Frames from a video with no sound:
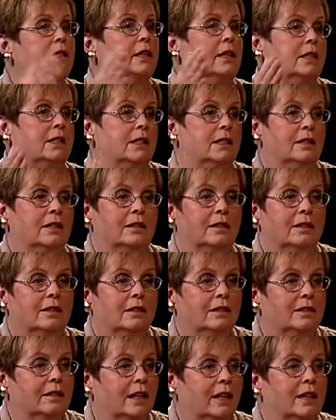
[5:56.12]
this,
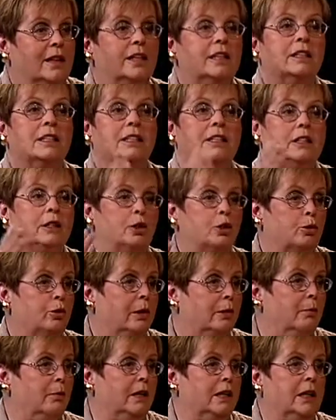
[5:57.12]
and this is the
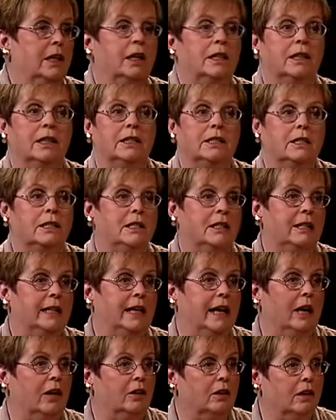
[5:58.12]
treatment, and this is the
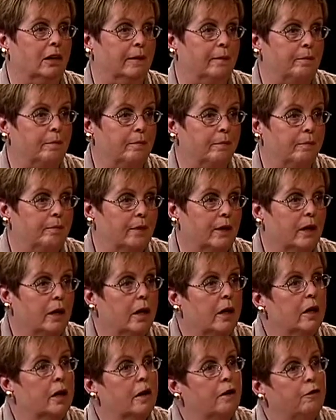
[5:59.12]
outcome.
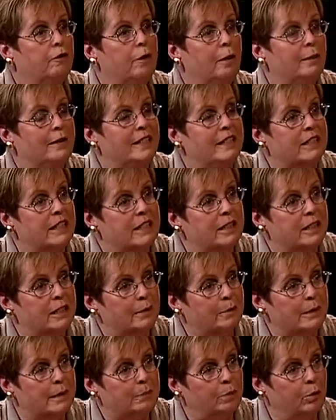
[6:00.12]
From a
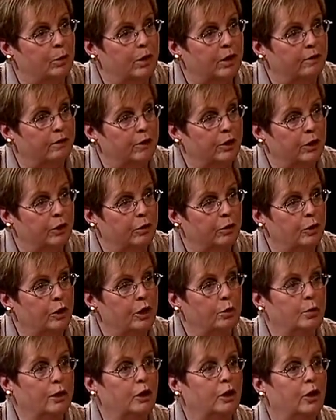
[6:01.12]
systems point of view,
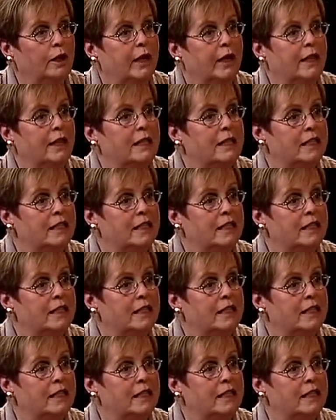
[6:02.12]
you would look at it